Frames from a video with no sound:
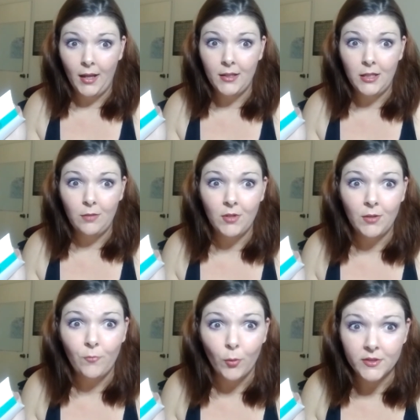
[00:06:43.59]
And even if
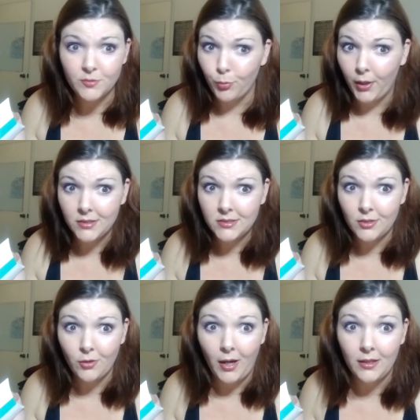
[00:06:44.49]
Forrest breaks it
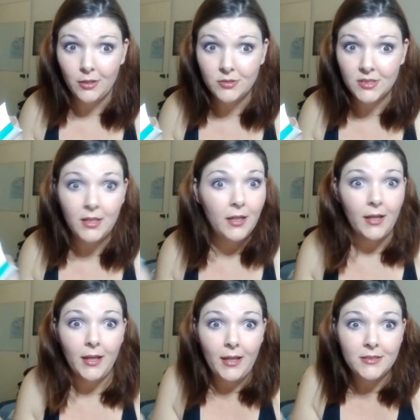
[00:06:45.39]
or I lose it,
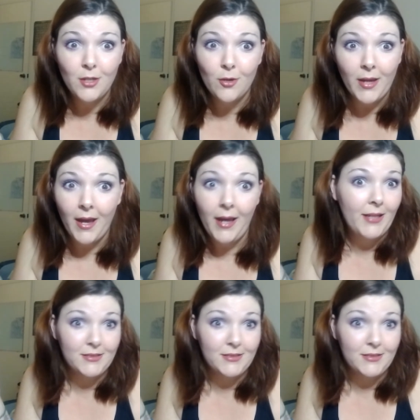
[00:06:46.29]
it's okay.